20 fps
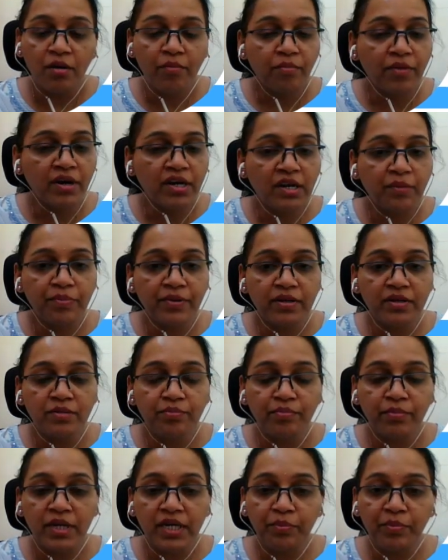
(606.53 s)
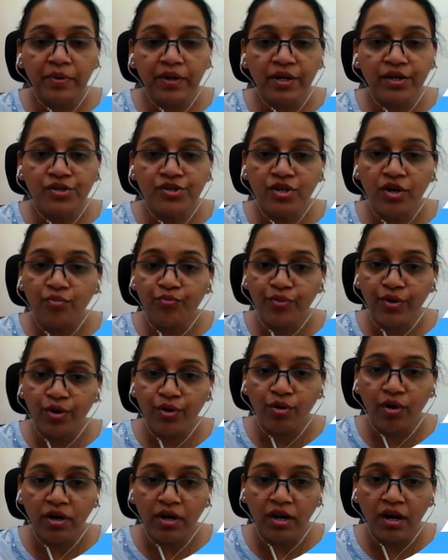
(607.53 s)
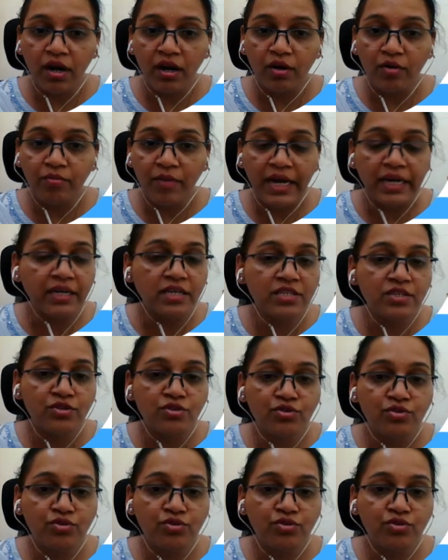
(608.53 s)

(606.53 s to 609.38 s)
Multiplication will not allow minus